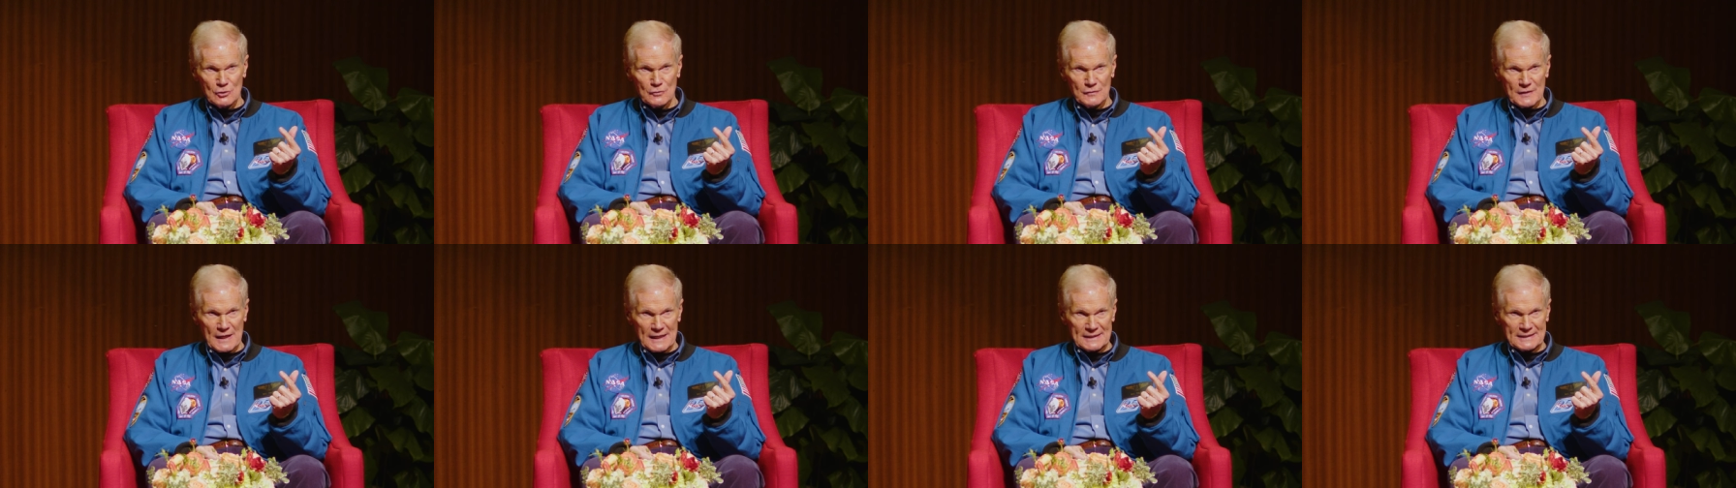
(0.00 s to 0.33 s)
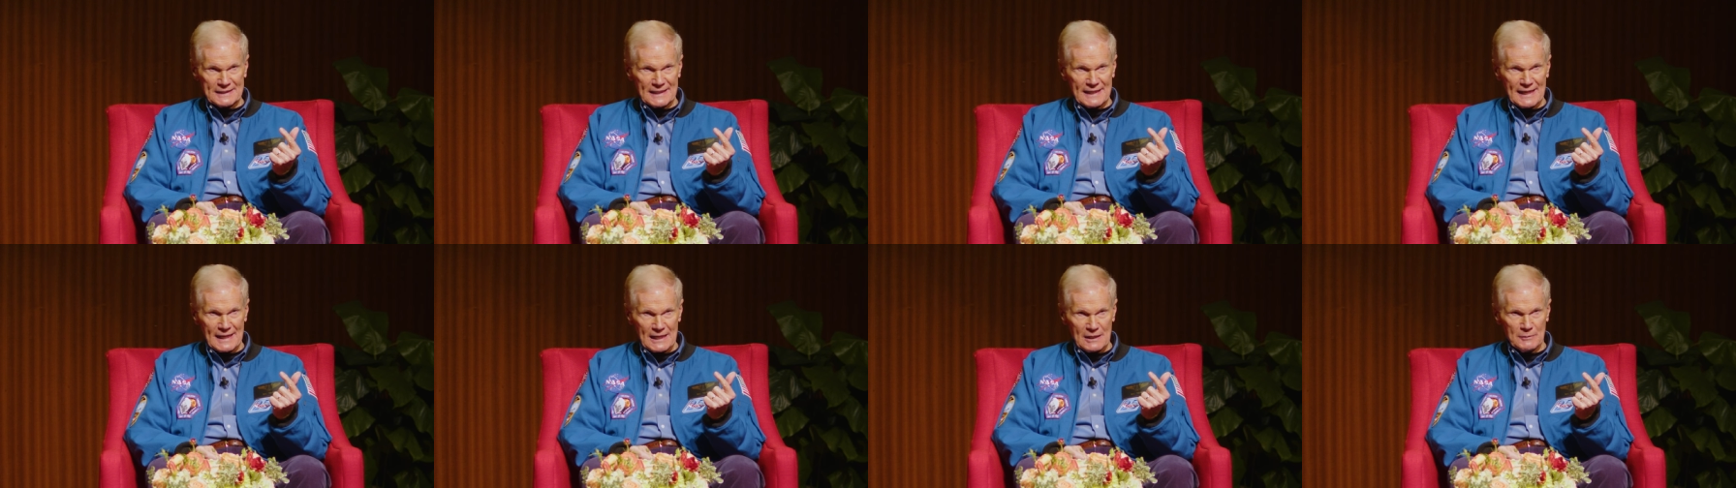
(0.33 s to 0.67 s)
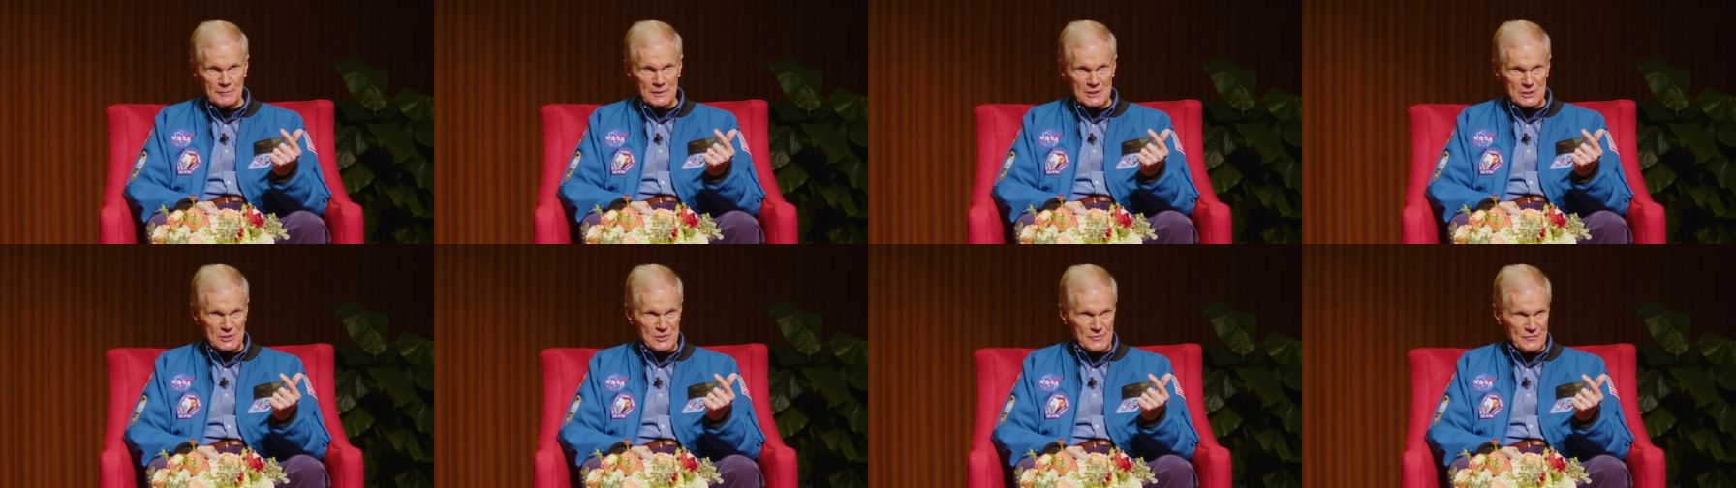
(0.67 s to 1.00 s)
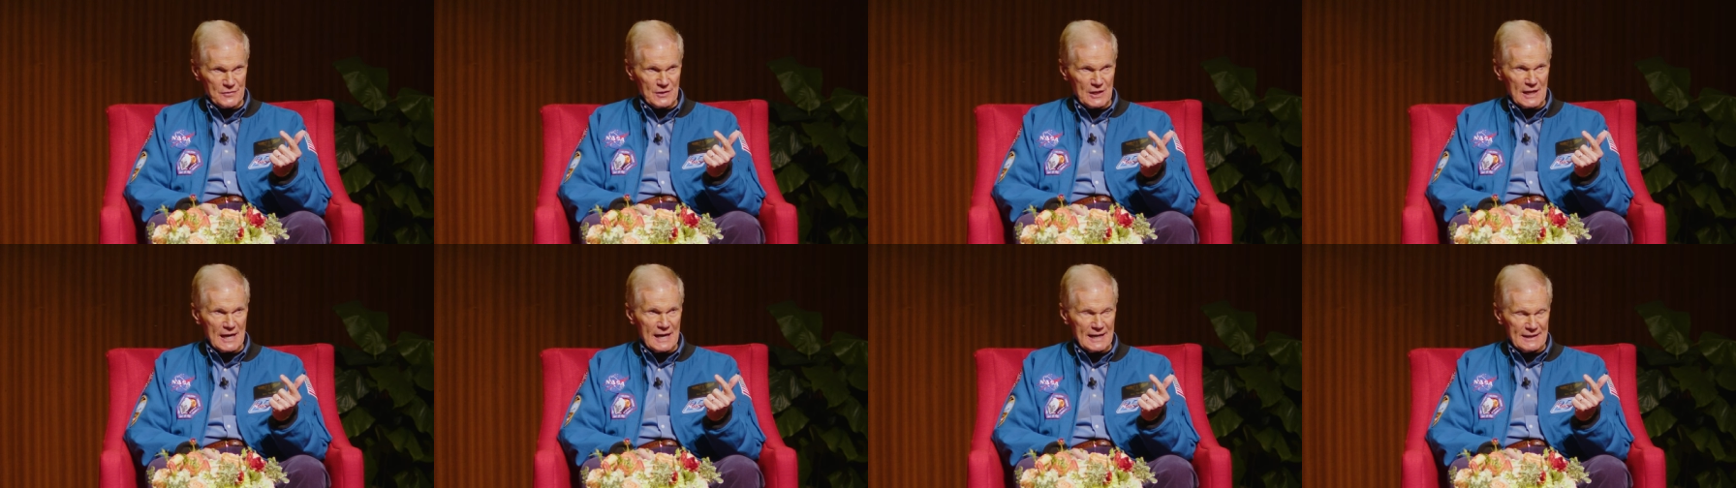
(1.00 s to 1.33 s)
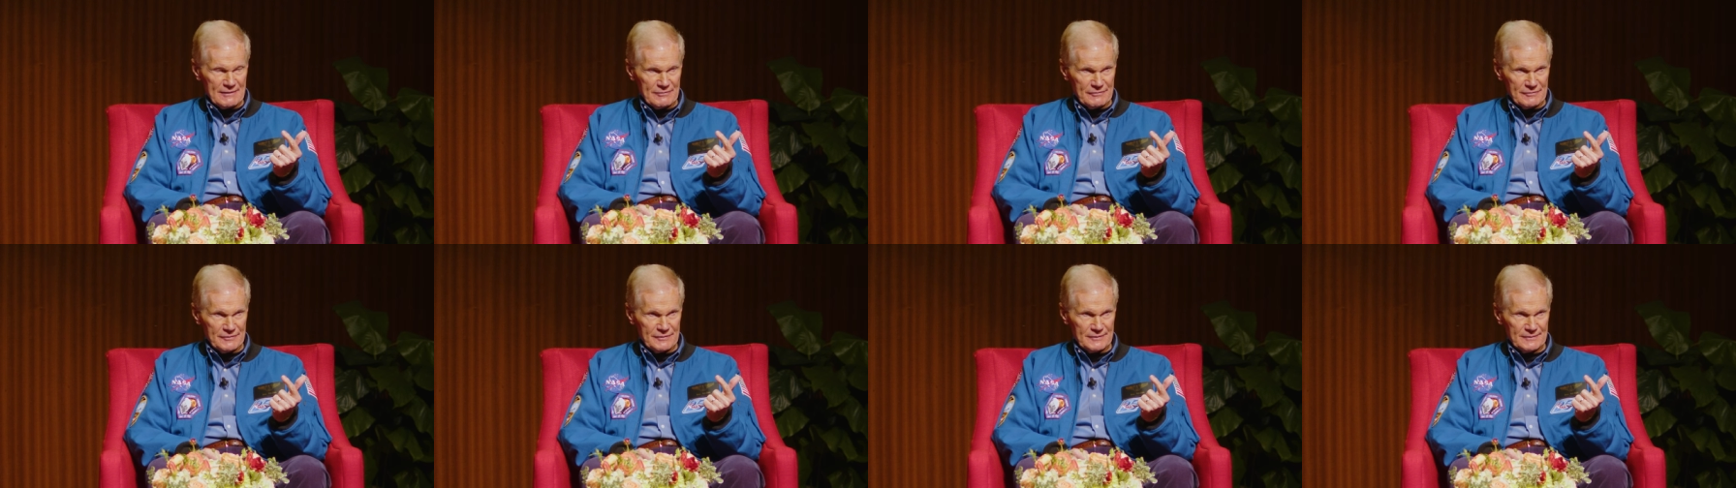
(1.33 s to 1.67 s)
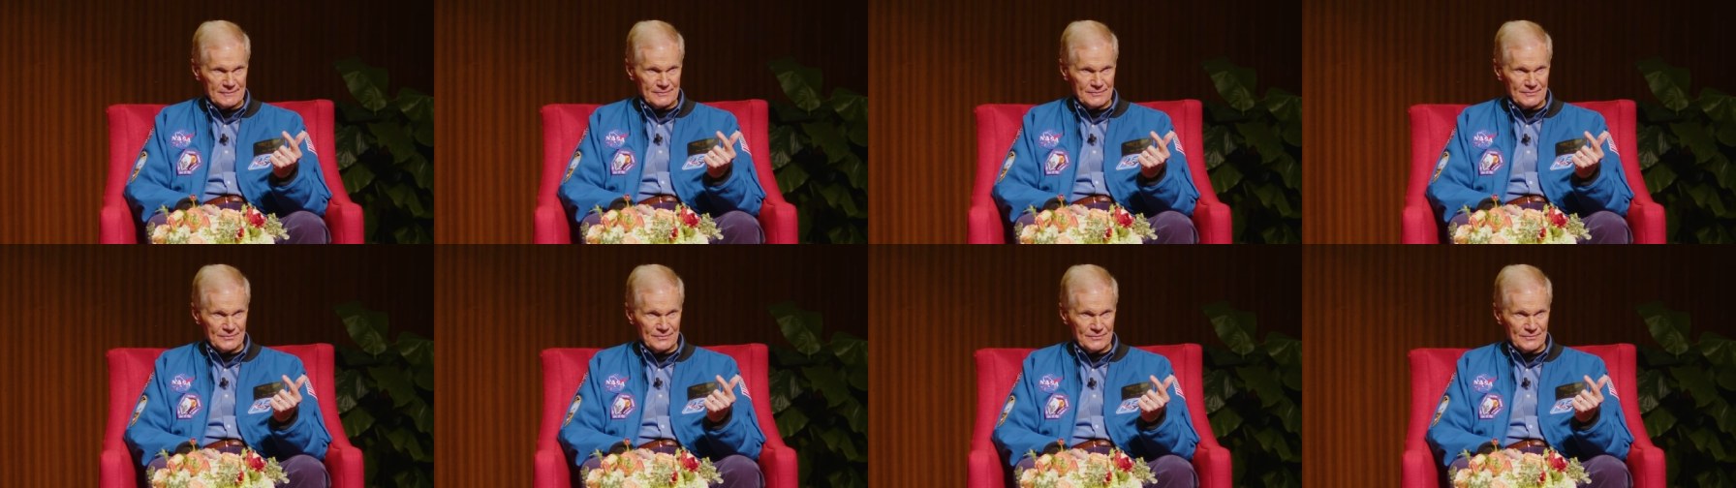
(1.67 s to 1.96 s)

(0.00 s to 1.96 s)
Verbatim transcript: you've got the elements for life.